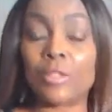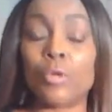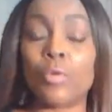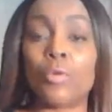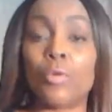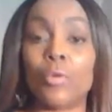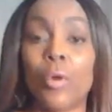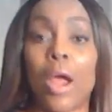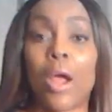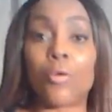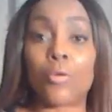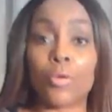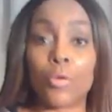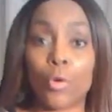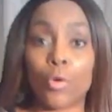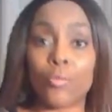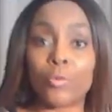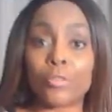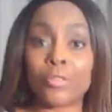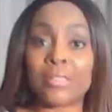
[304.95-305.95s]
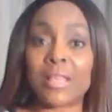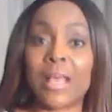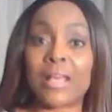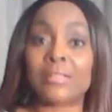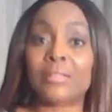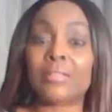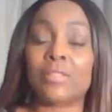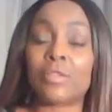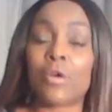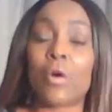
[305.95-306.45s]
So our normal
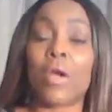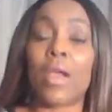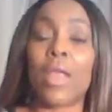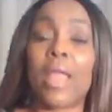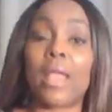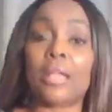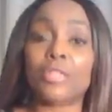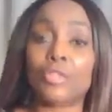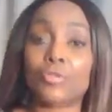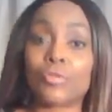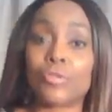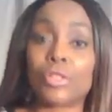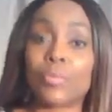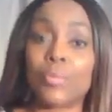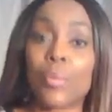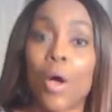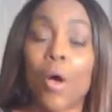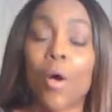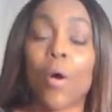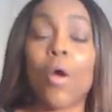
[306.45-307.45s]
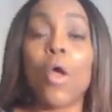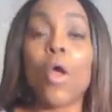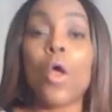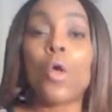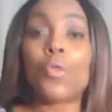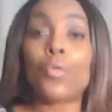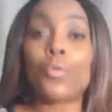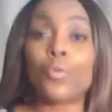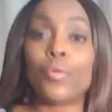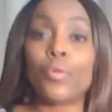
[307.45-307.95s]
sizes are extra small
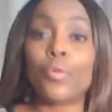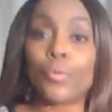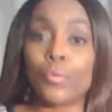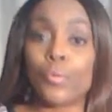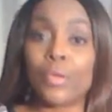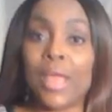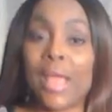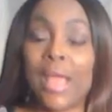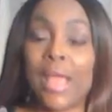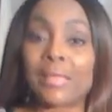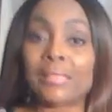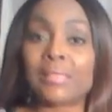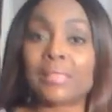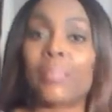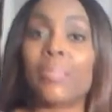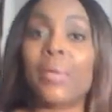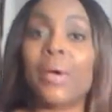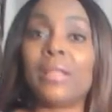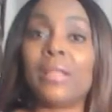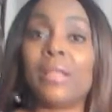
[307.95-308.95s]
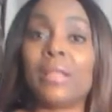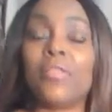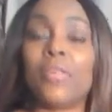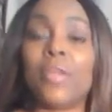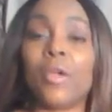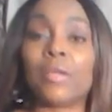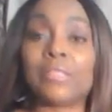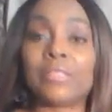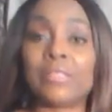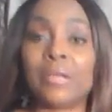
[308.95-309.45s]
through 3X, but
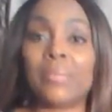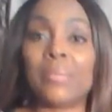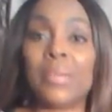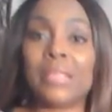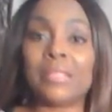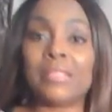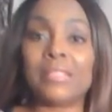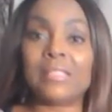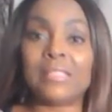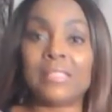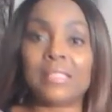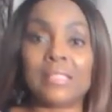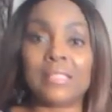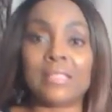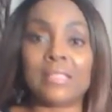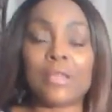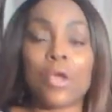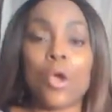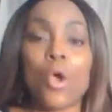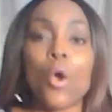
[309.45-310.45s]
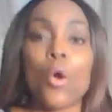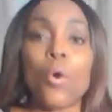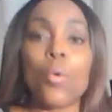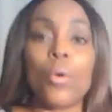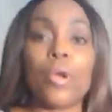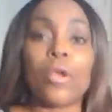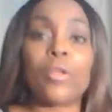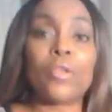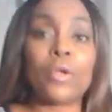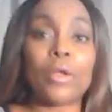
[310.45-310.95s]
there are some instances
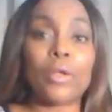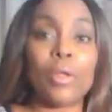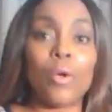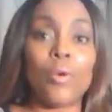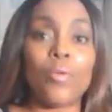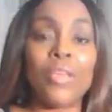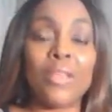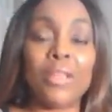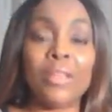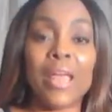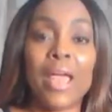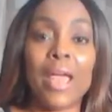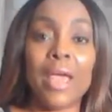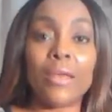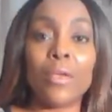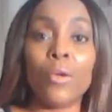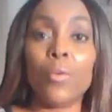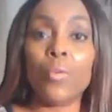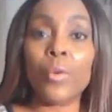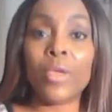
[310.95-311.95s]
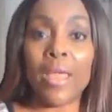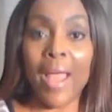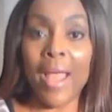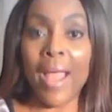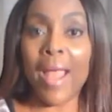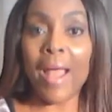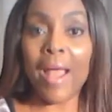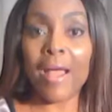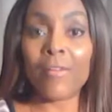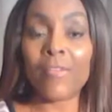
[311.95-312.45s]
where the clothing that we
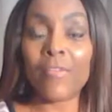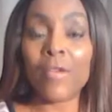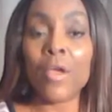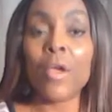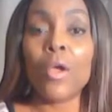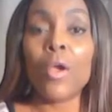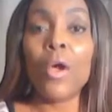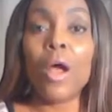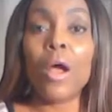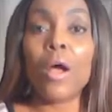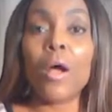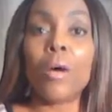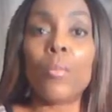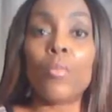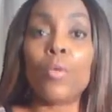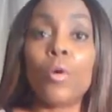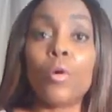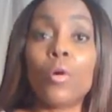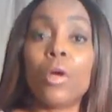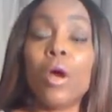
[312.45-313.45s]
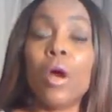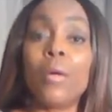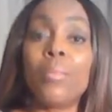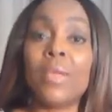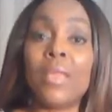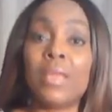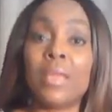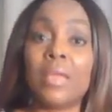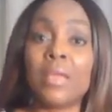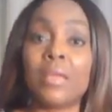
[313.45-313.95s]
have will
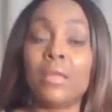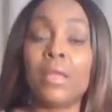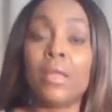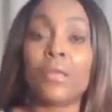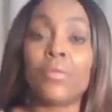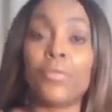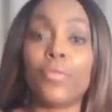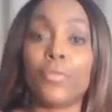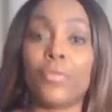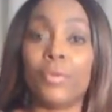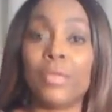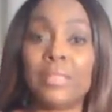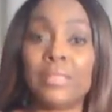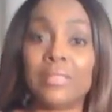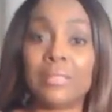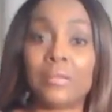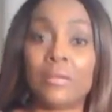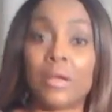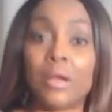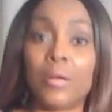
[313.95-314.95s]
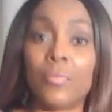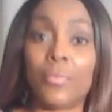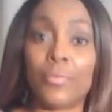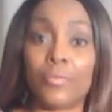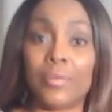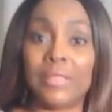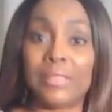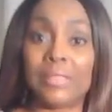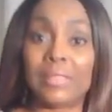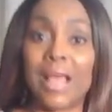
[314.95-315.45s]
come in three
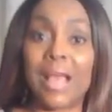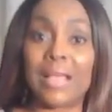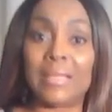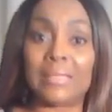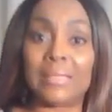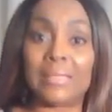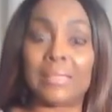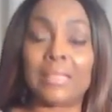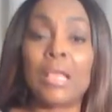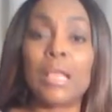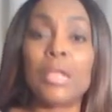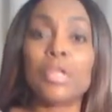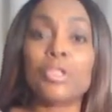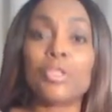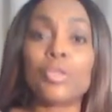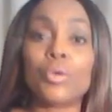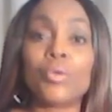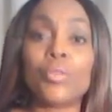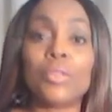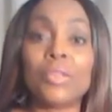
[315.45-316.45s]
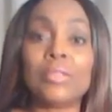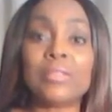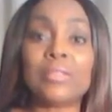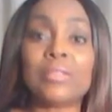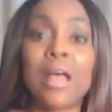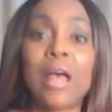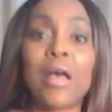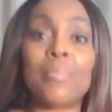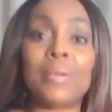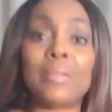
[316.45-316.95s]
sizes. So this
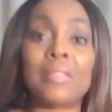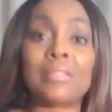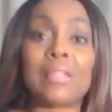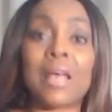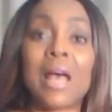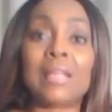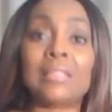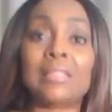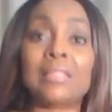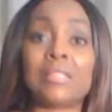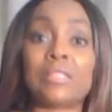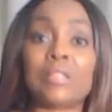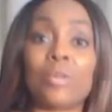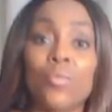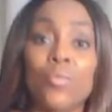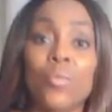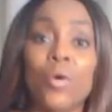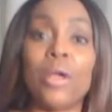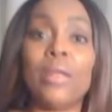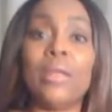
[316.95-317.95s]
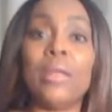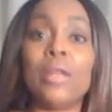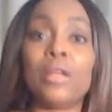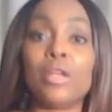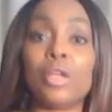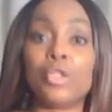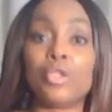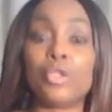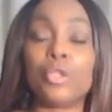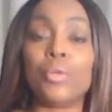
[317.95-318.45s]
top is sized as a 1,
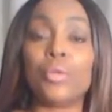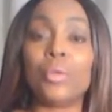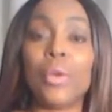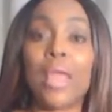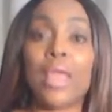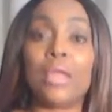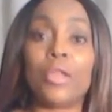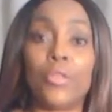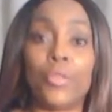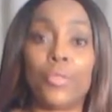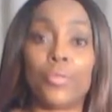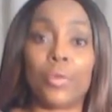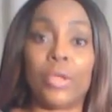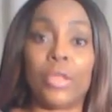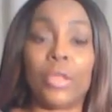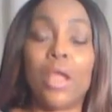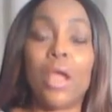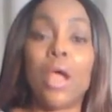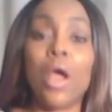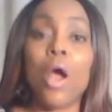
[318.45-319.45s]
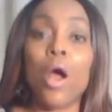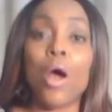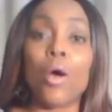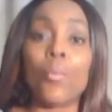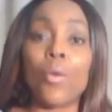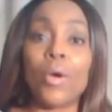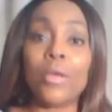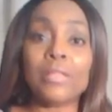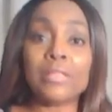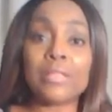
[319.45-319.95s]
a 2, and a 3. A
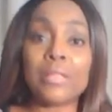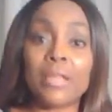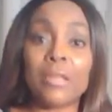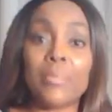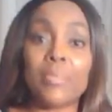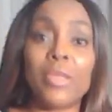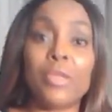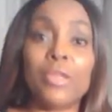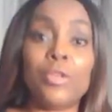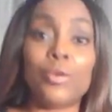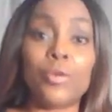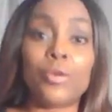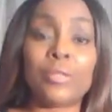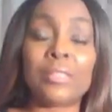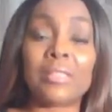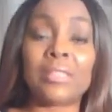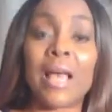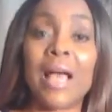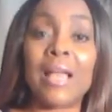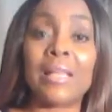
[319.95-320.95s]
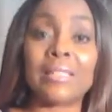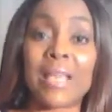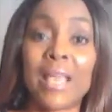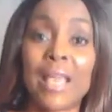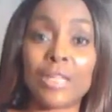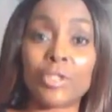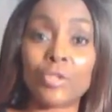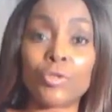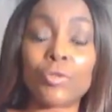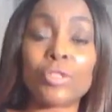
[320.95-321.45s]
1 is going to be your size
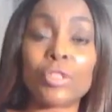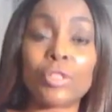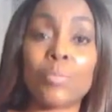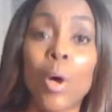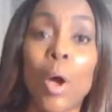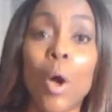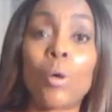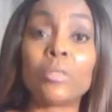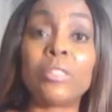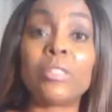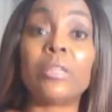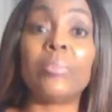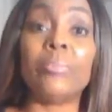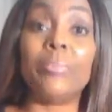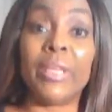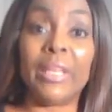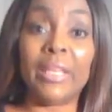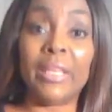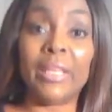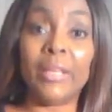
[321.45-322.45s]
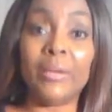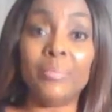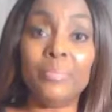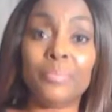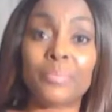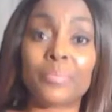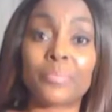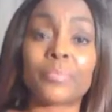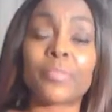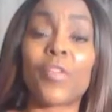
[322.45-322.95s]
extra small to medium,
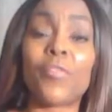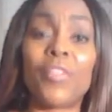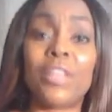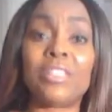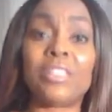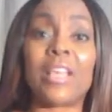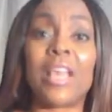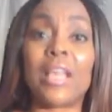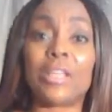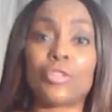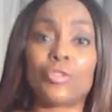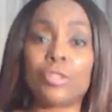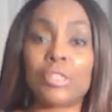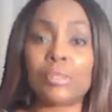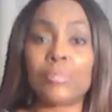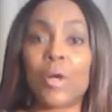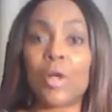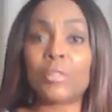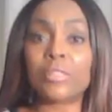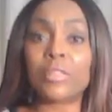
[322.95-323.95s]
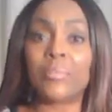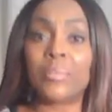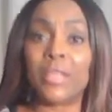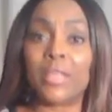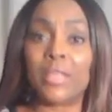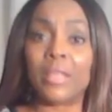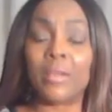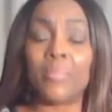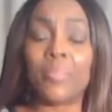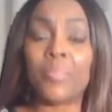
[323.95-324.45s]
fits an extra small to
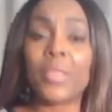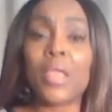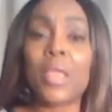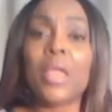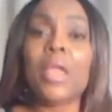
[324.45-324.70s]
medium.